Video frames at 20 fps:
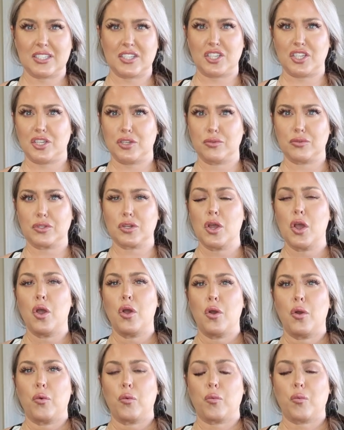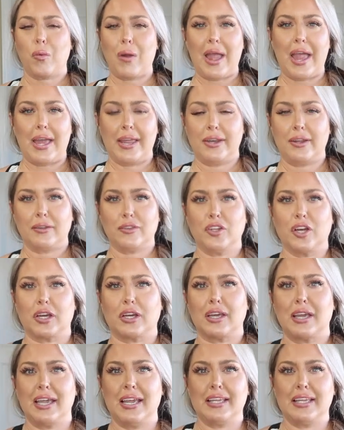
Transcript: cute red look.